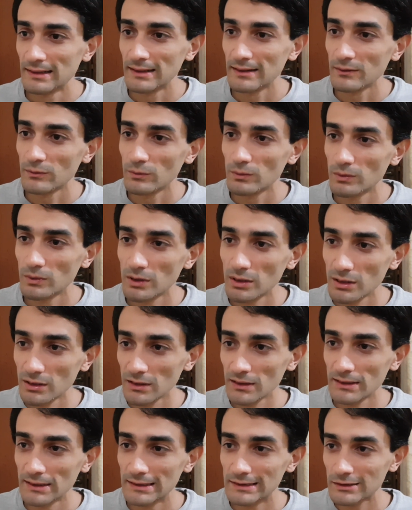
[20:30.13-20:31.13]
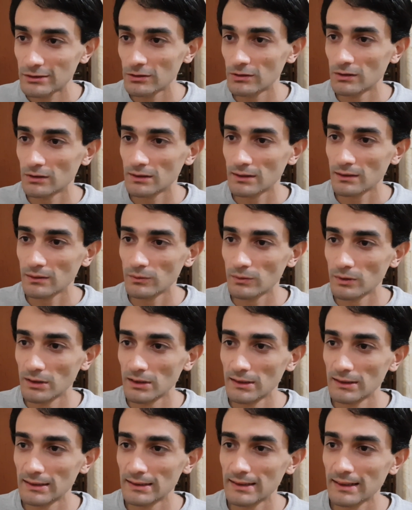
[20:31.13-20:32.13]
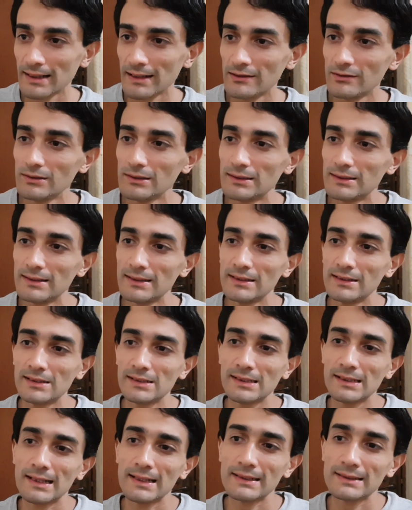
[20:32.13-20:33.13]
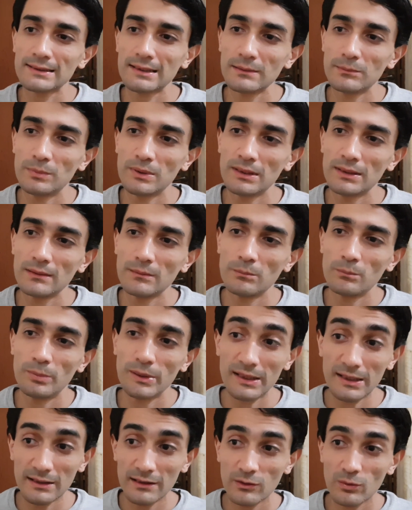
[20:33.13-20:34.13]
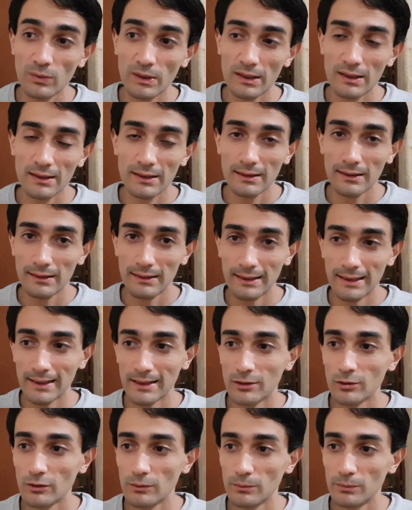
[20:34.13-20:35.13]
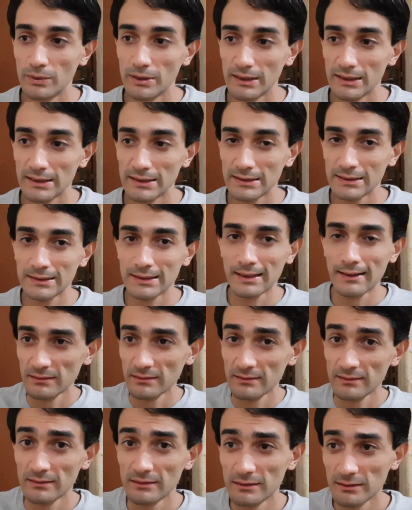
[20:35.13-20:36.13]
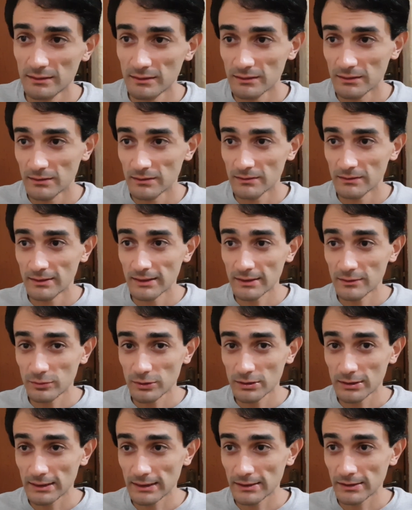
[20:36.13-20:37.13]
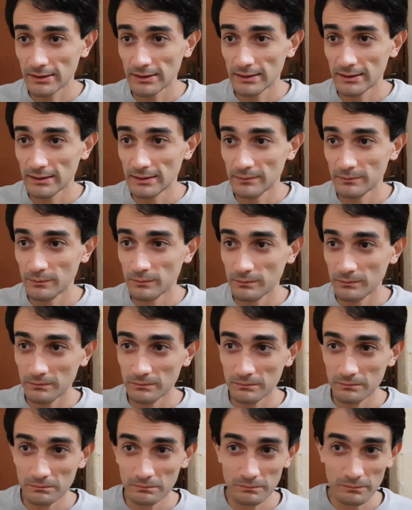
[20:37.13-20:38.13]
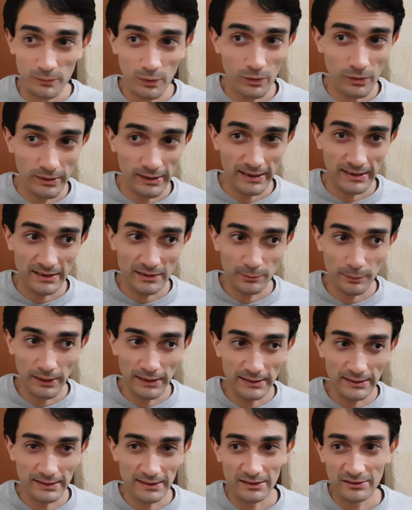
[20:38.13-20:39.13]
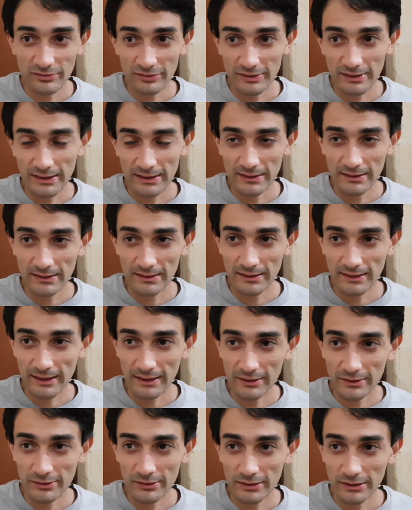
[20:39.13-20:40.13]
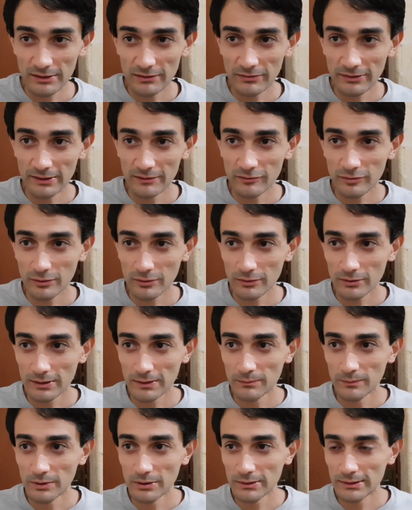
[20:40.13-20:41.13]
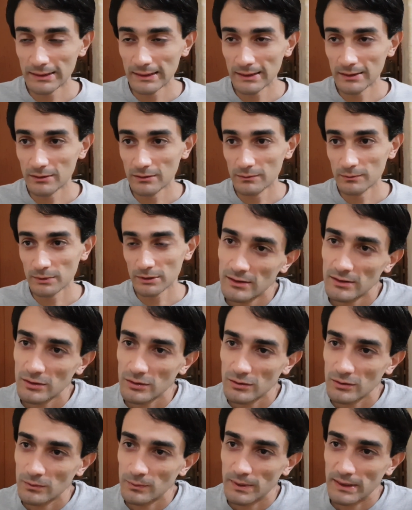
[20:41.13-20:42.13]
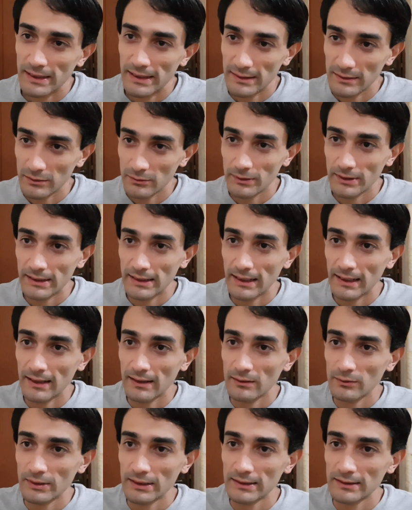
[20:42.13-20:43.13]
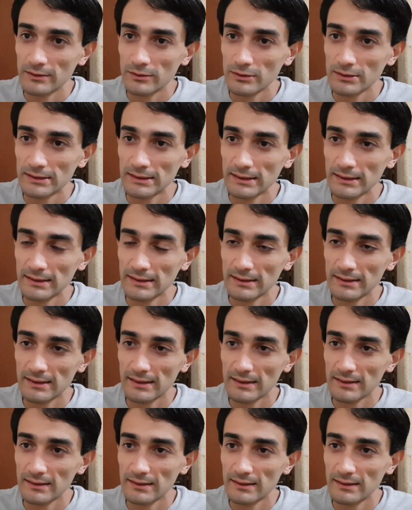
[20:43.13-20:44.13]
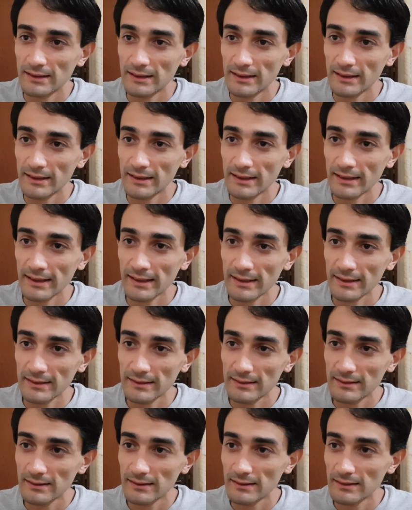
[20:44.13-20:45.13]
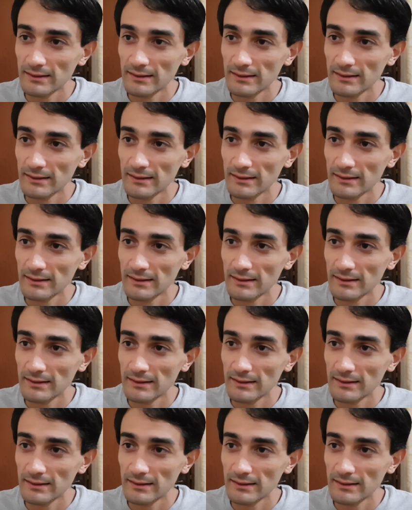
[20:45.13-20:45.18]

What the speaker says: World is called the World Heritage Exhibit built with Lego bricks. That was actually more expensive than the entrance fee for the museums. So, but anyway, I went to see it, and they had